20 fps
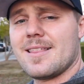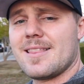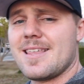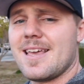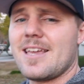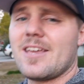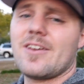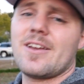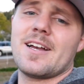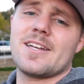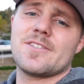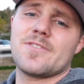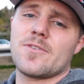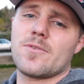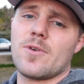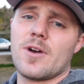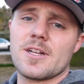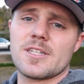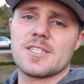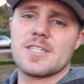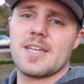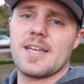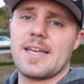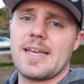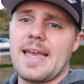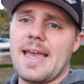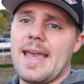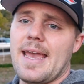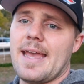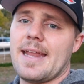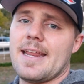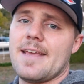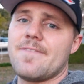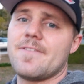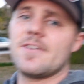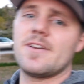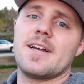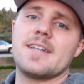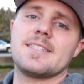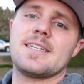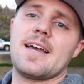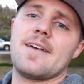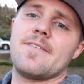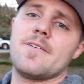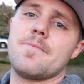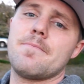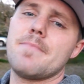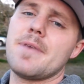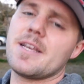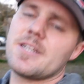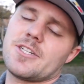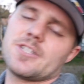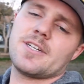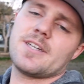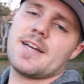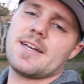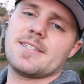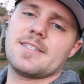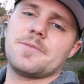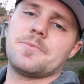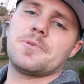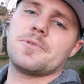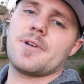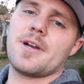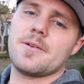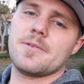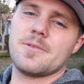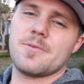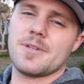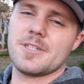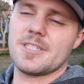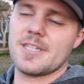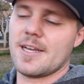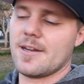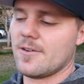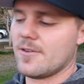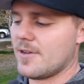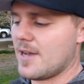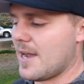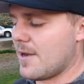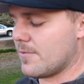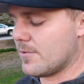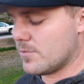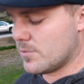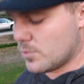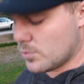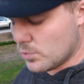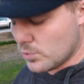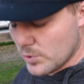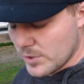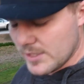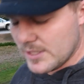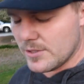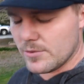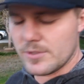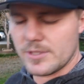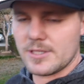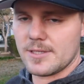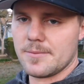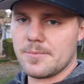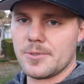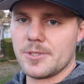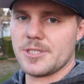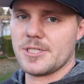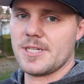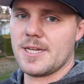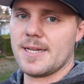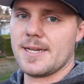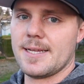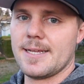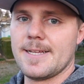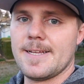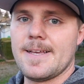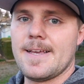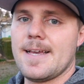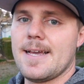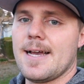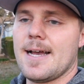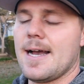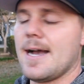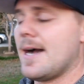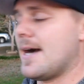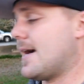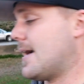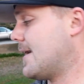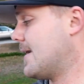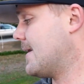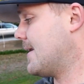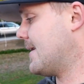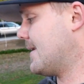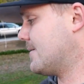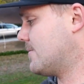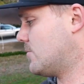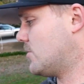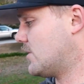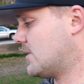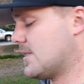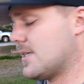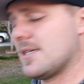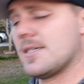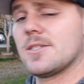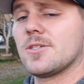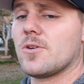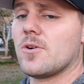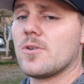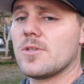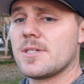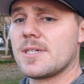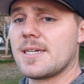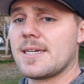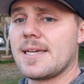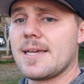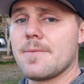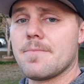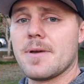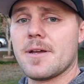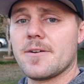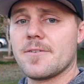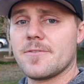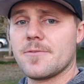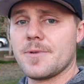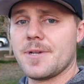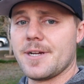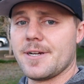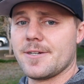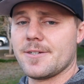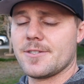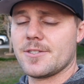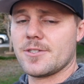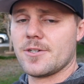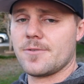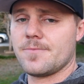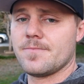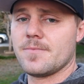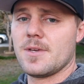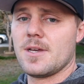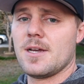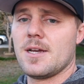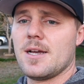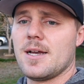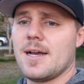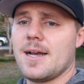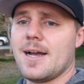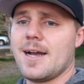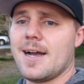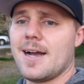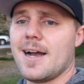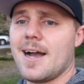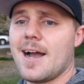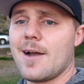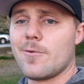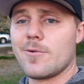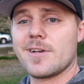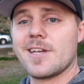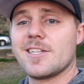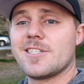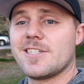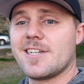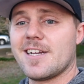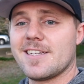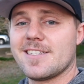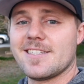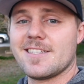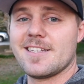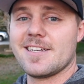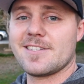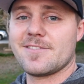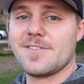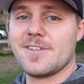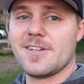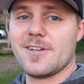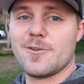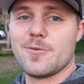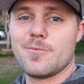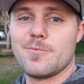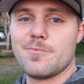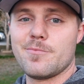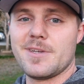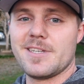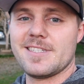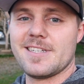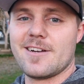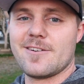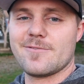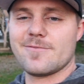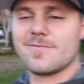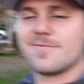thank you guys for watching, and if you guys haven't, make sure you guys subscribe to my channel. I would really appreciate it. Just things are only going to get better from here. So I will catch you guys in the next video. Peace out.